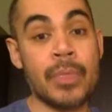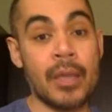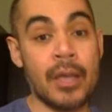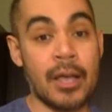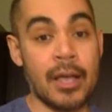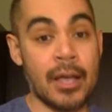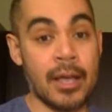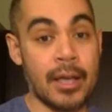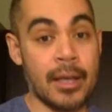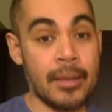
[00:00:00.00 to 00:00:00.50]

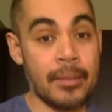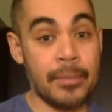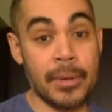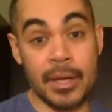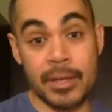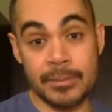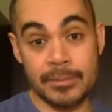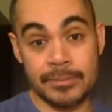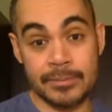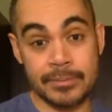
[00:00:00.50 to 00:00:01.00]

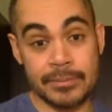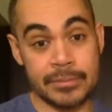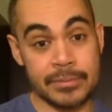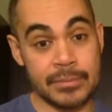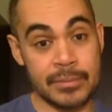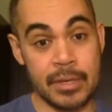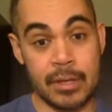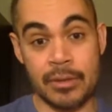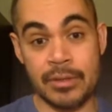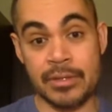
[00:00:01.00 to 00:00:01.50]
But
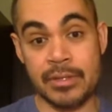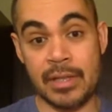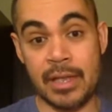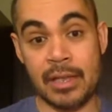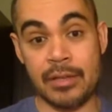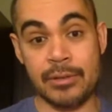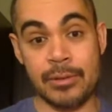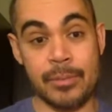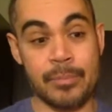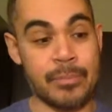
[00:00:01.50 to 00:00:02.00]
it's
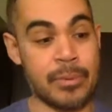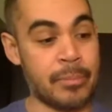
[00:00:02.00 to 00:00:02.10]
actually